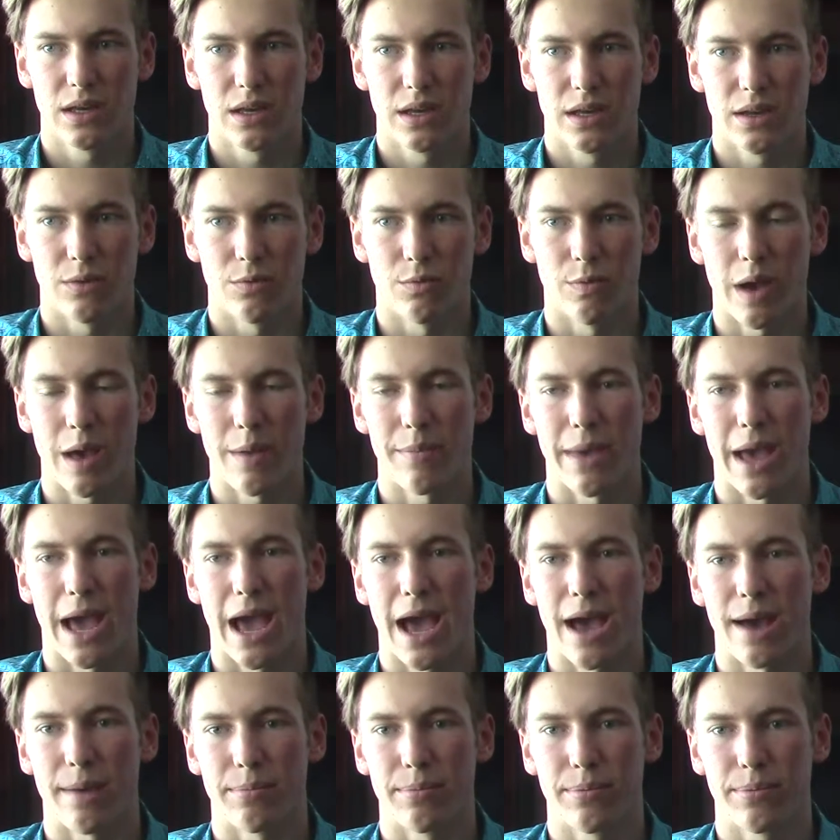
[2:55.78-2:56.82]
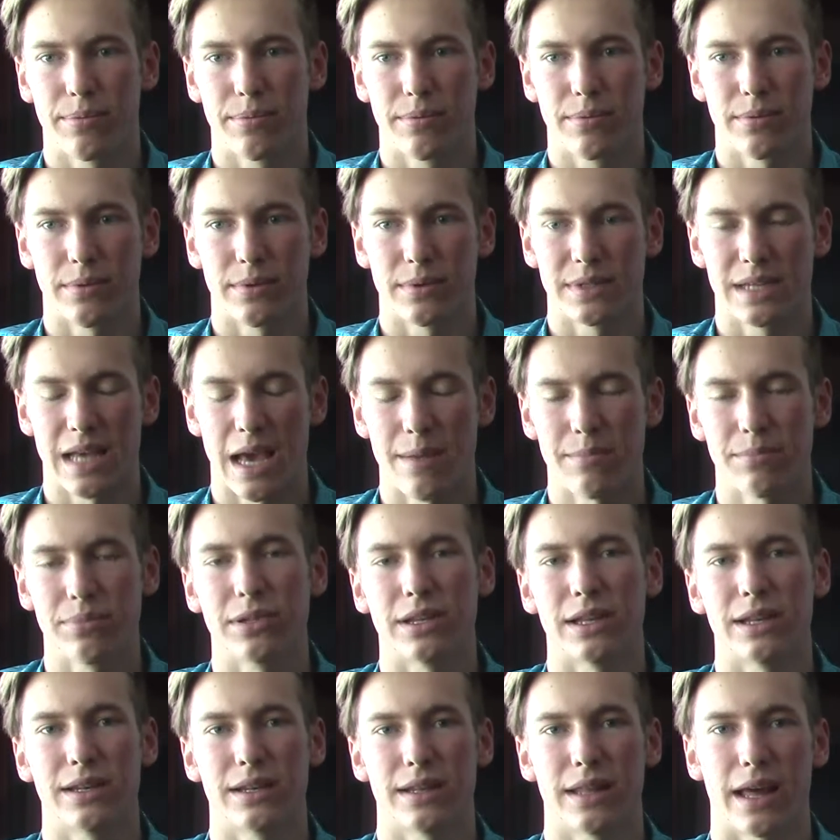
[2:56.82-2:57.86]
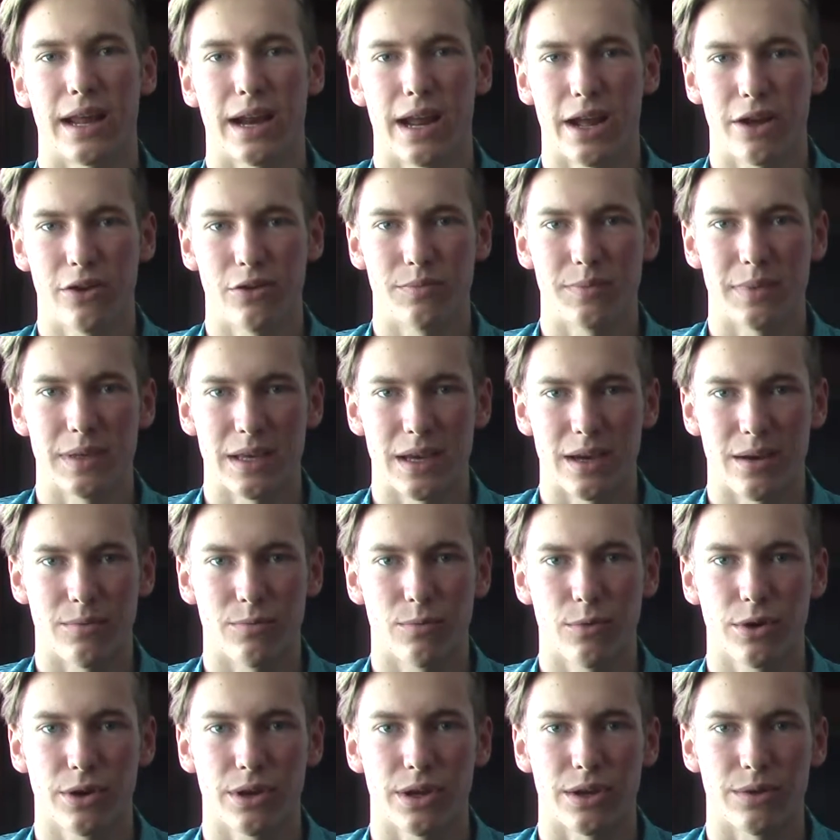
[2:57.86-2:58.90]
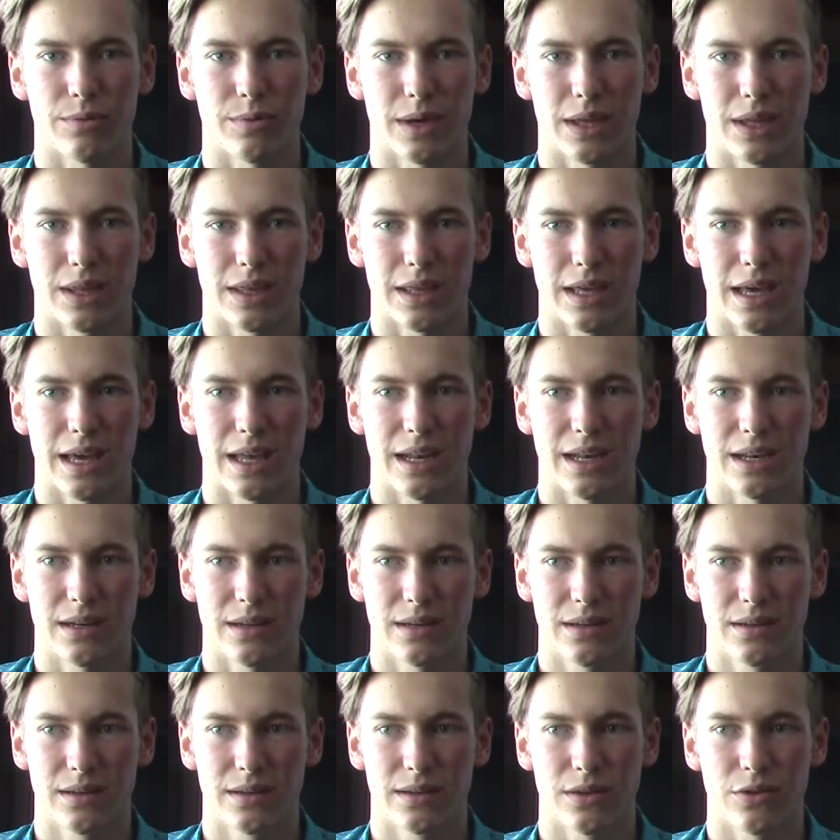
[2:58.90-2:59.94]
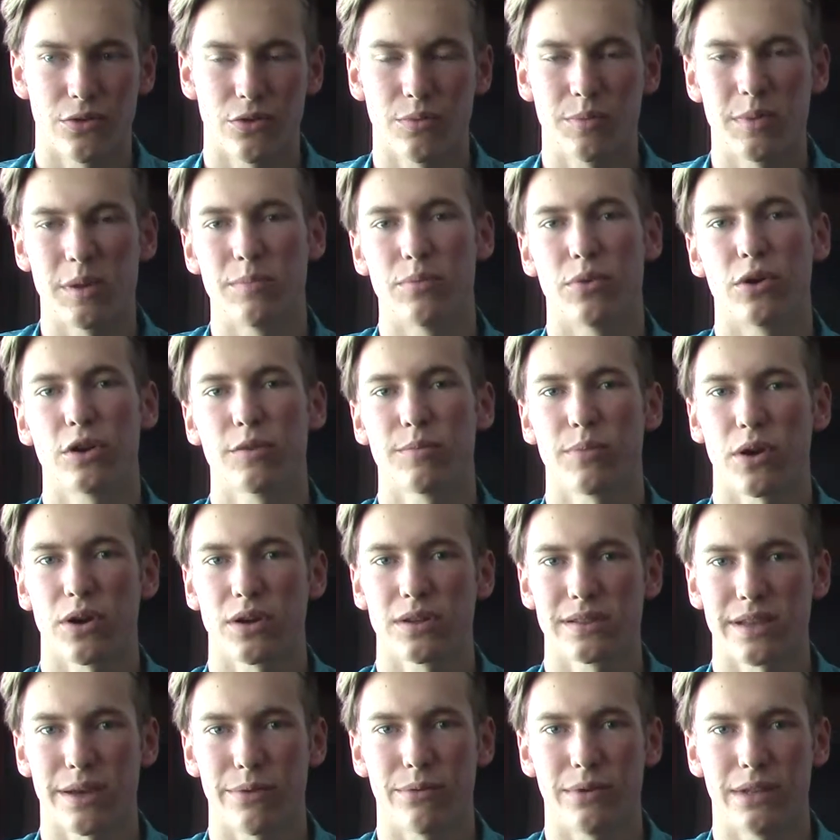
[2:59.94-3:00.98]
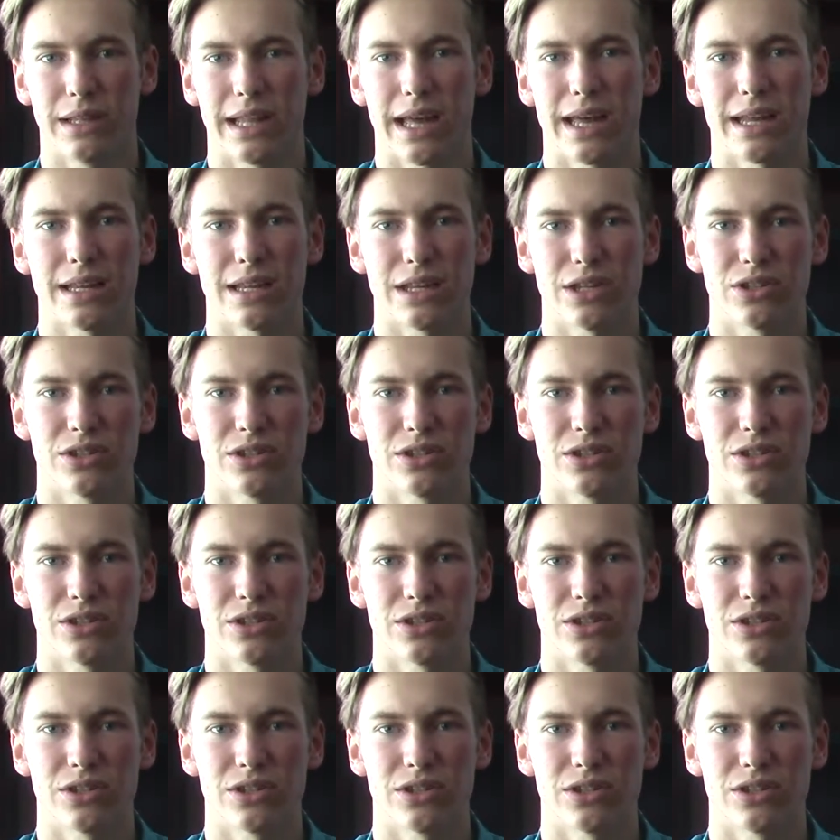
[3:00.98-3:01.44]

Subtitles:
web app template that I will be working with, and there will be bookmarks that will let each